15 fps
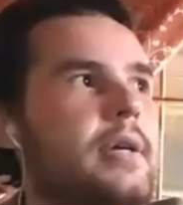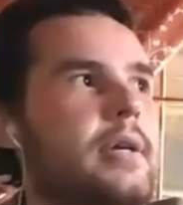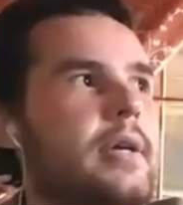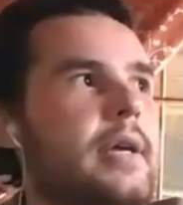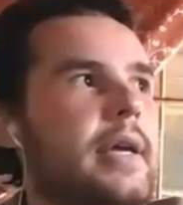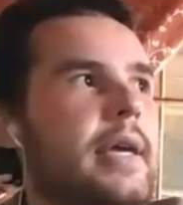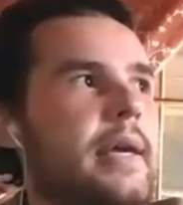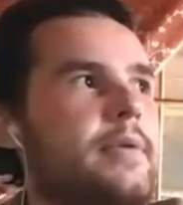
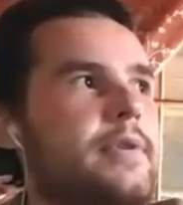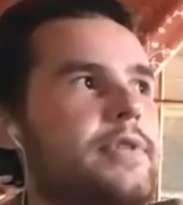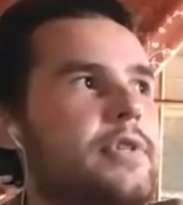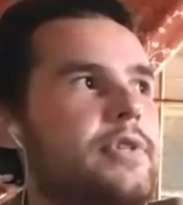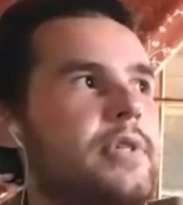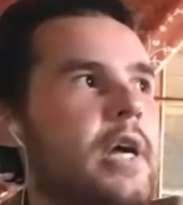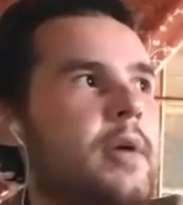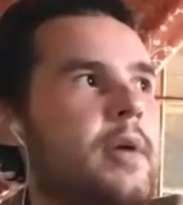He was
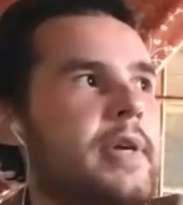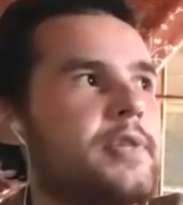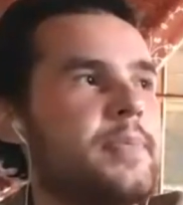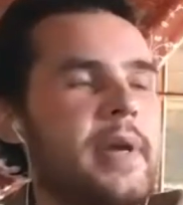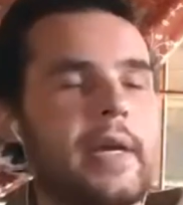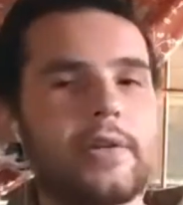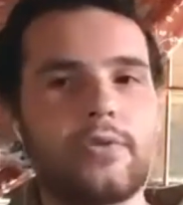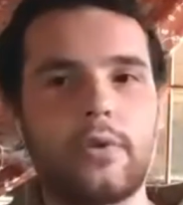just telling me his
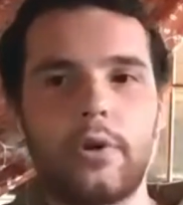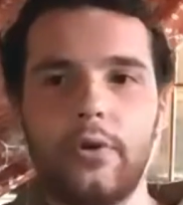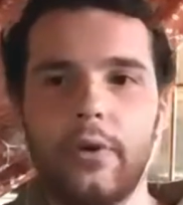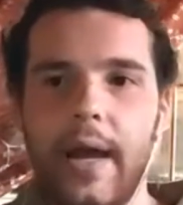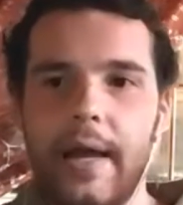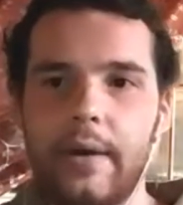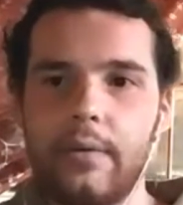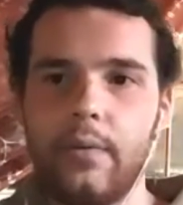biggest
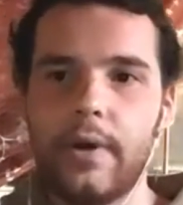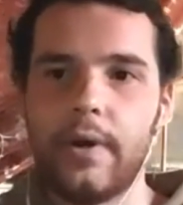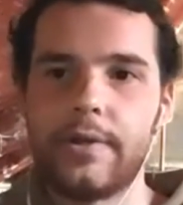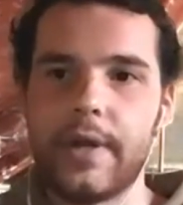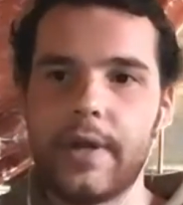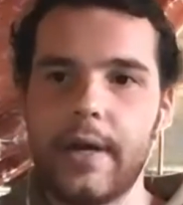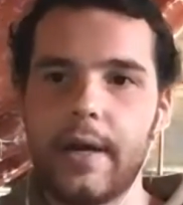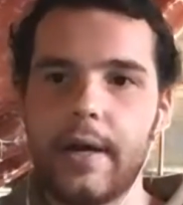regret
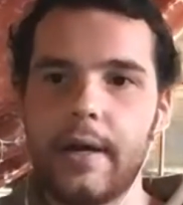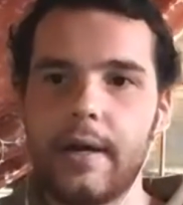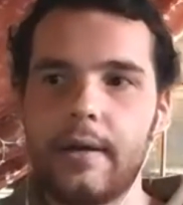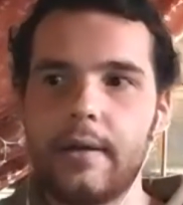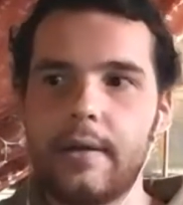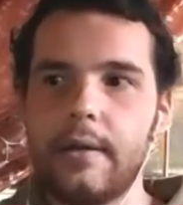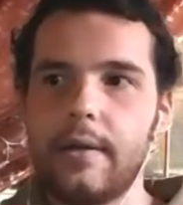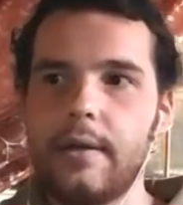was
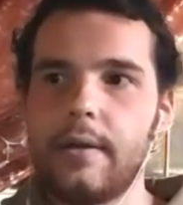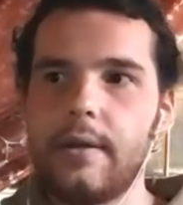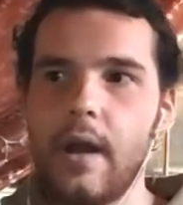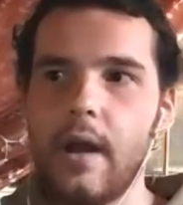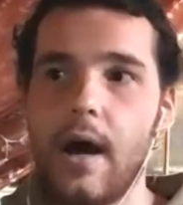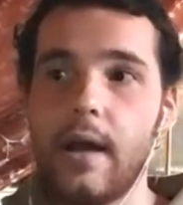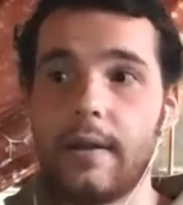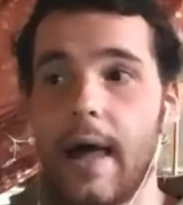
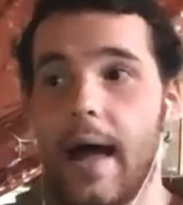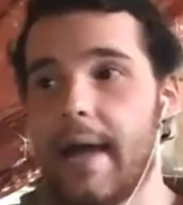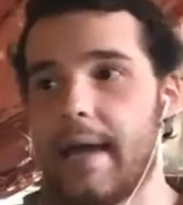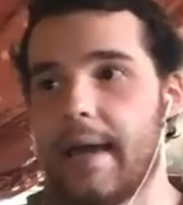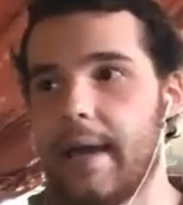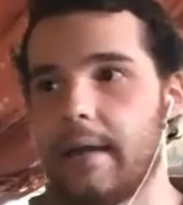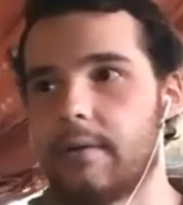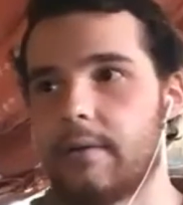not
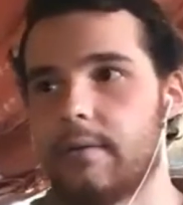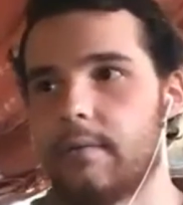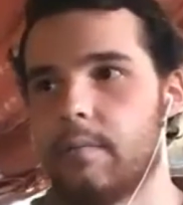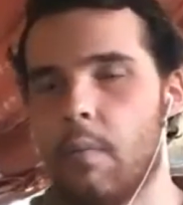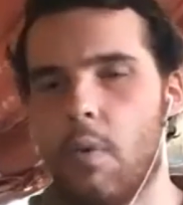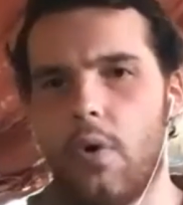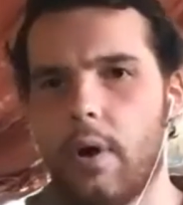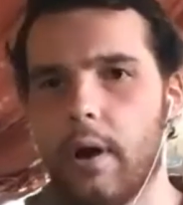lying
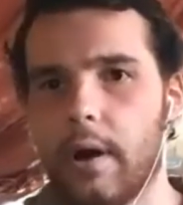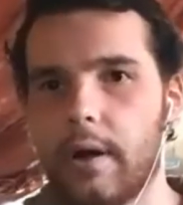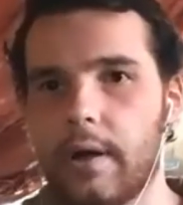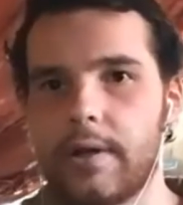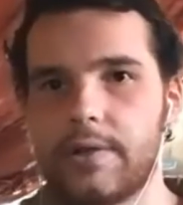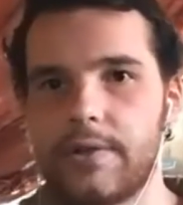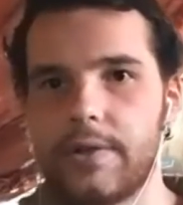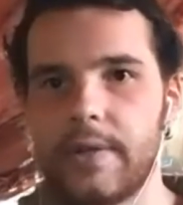more,
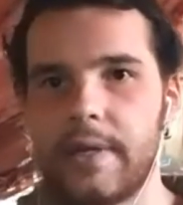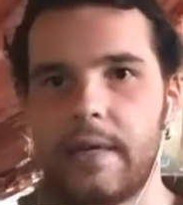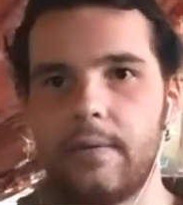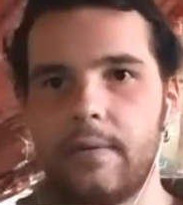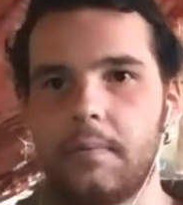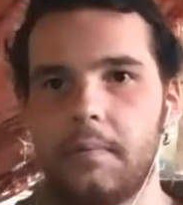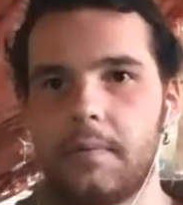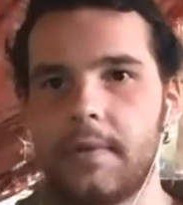because he
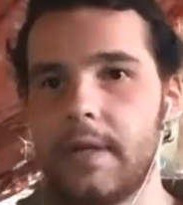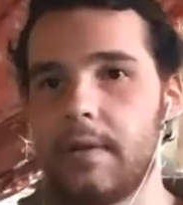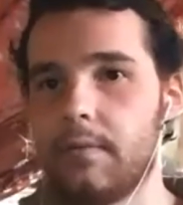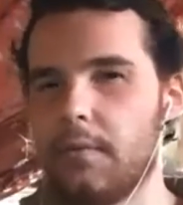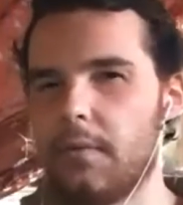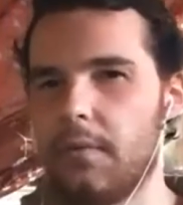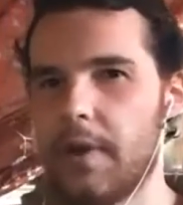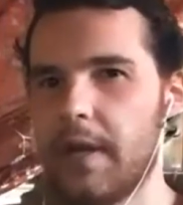didn't
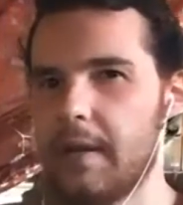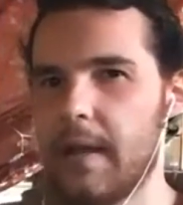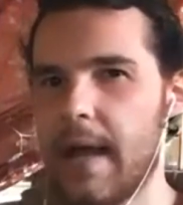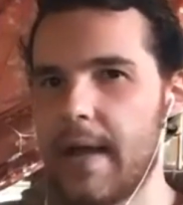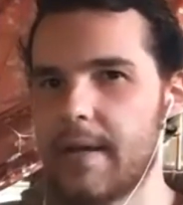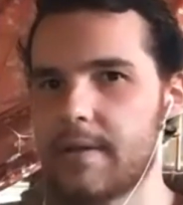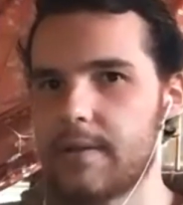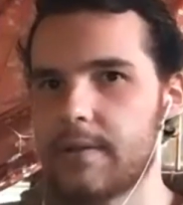
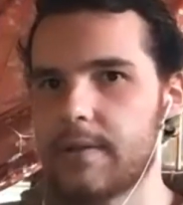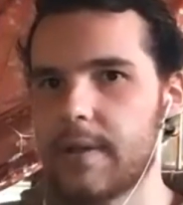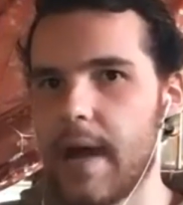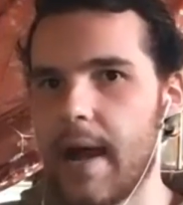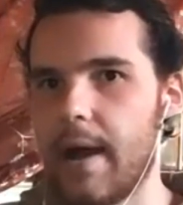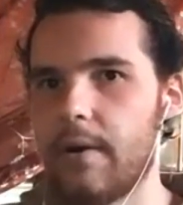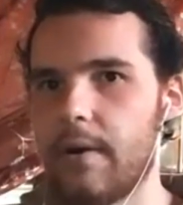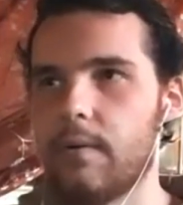realize
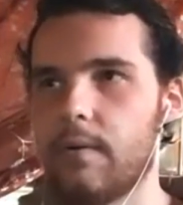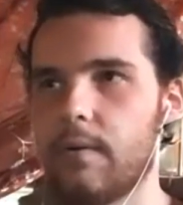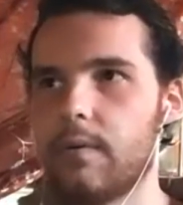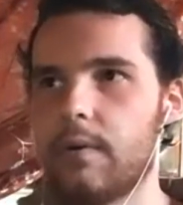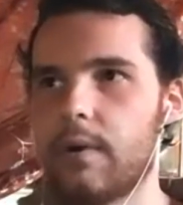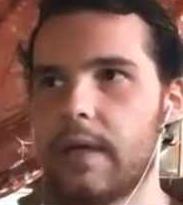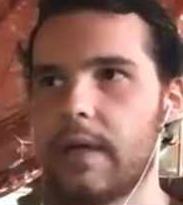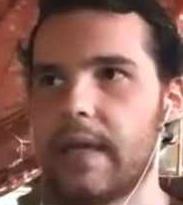how
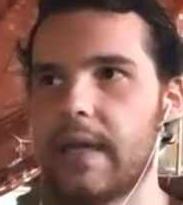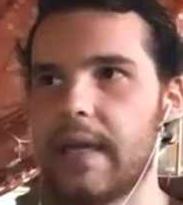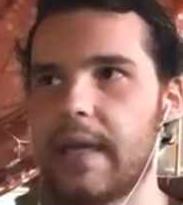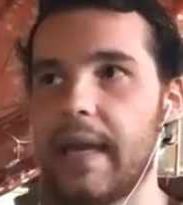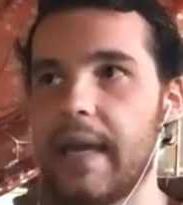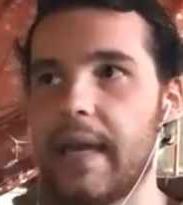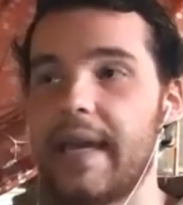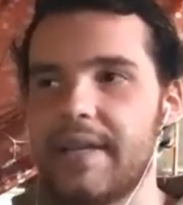
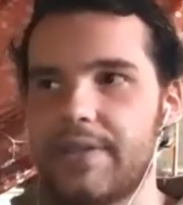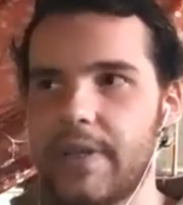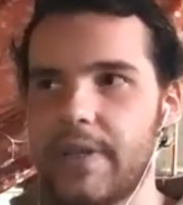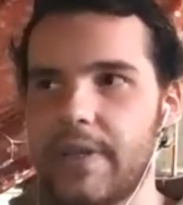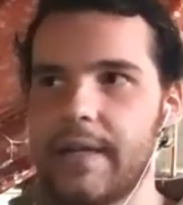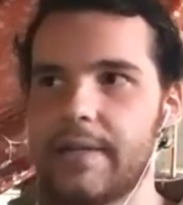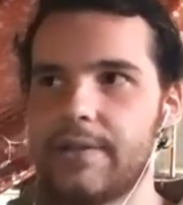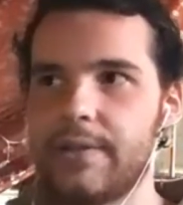easy
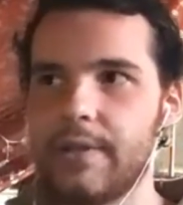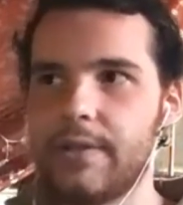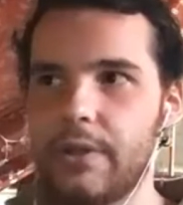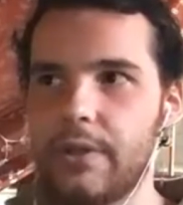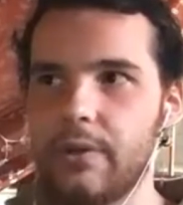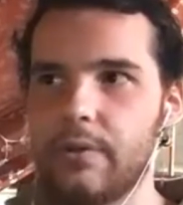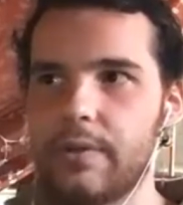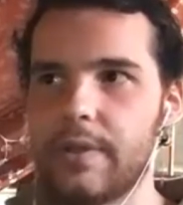it is to
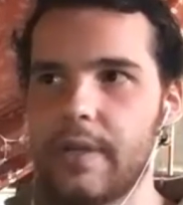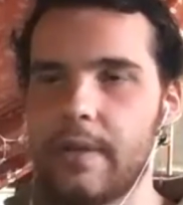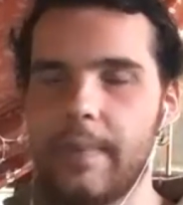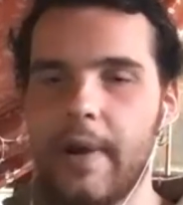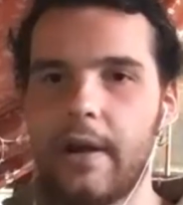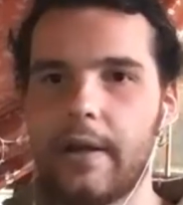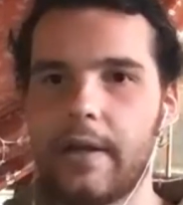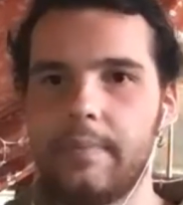do to the
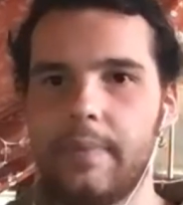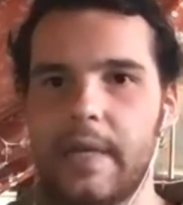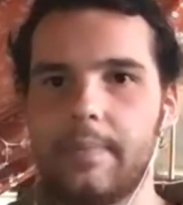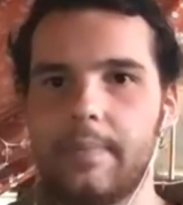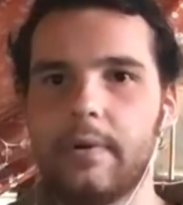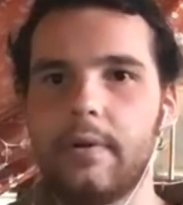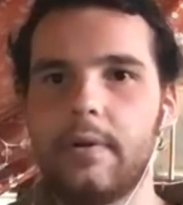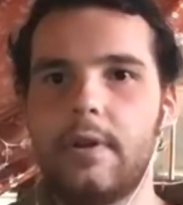American
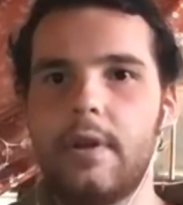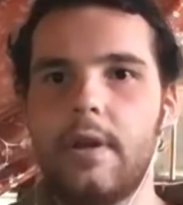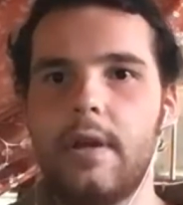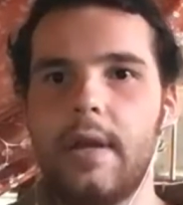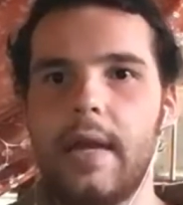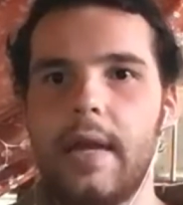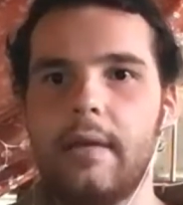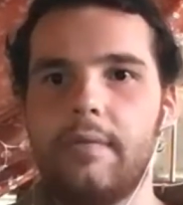people.
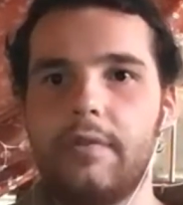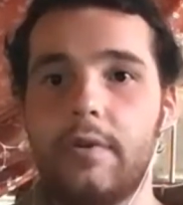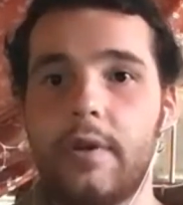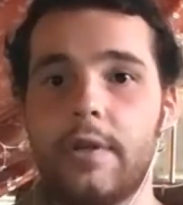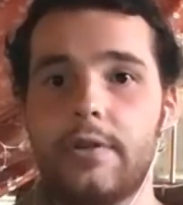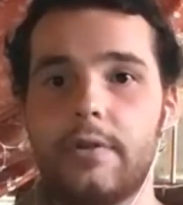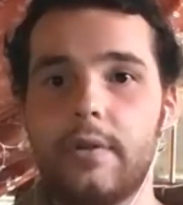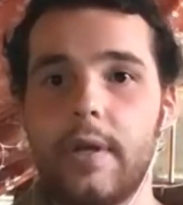
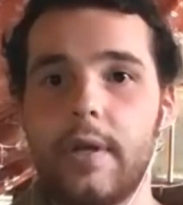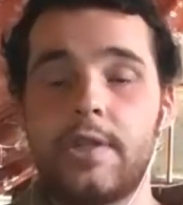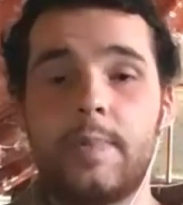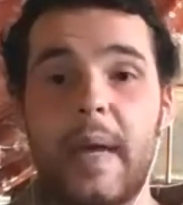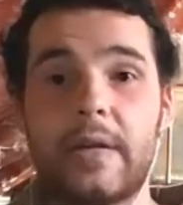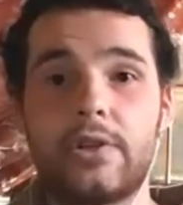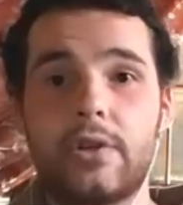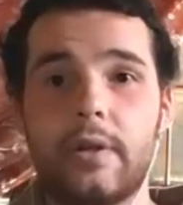
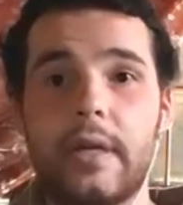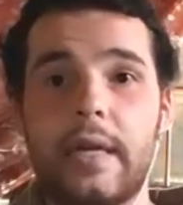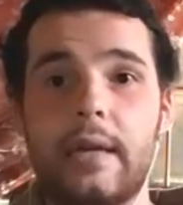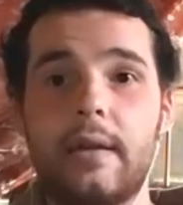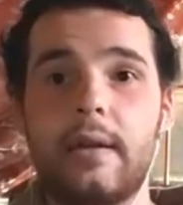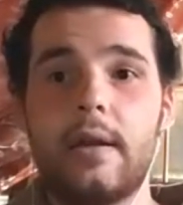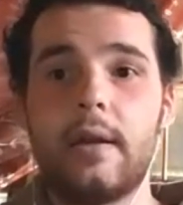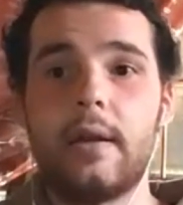
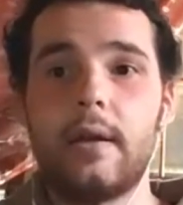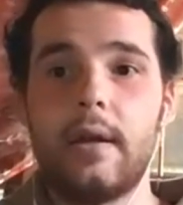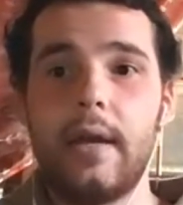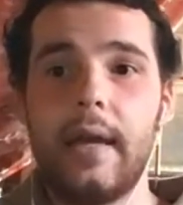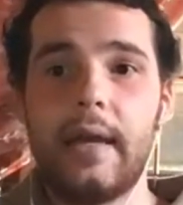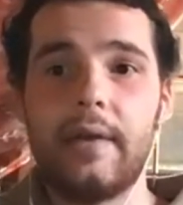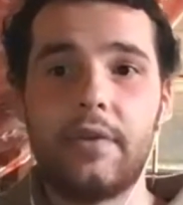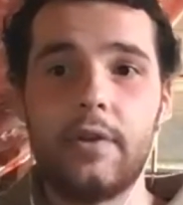Especially
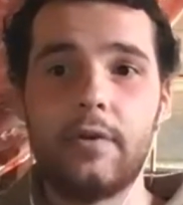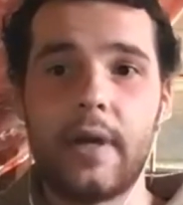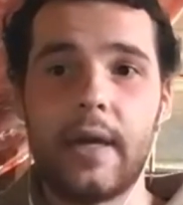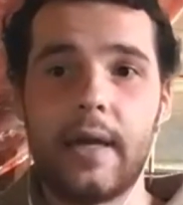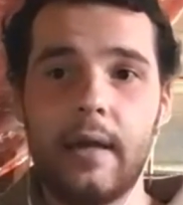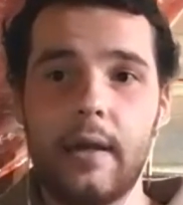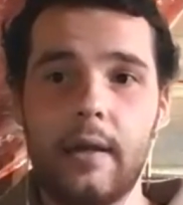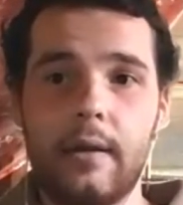if you
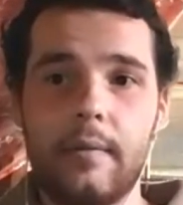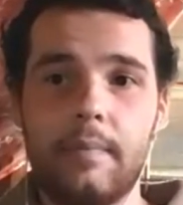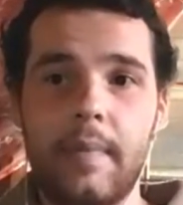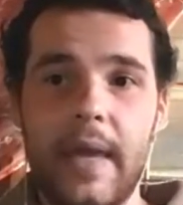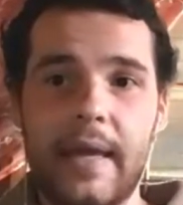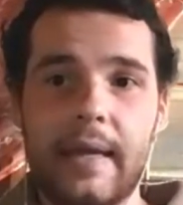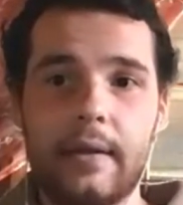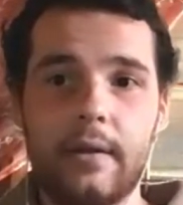can
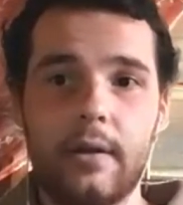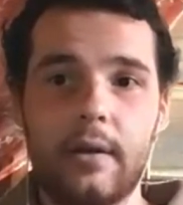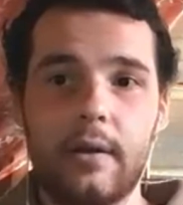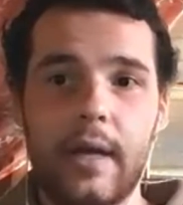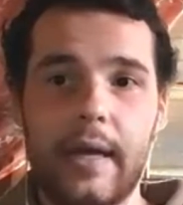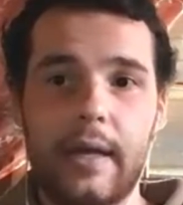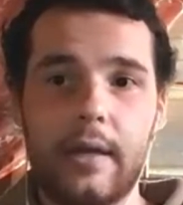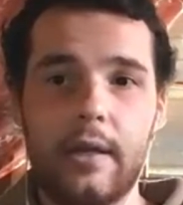make it look
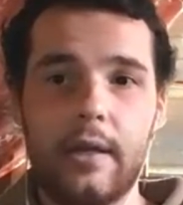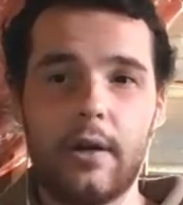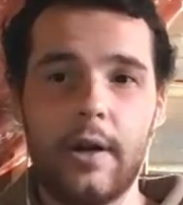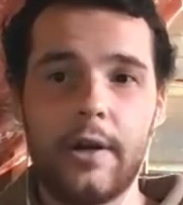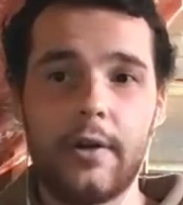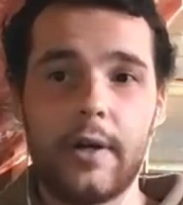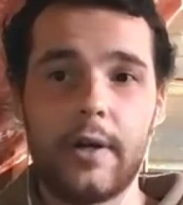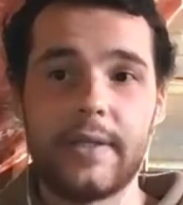like you're
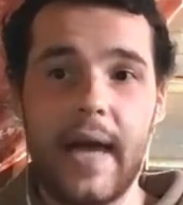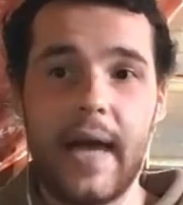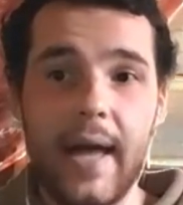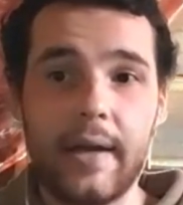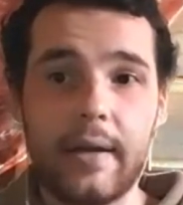under attack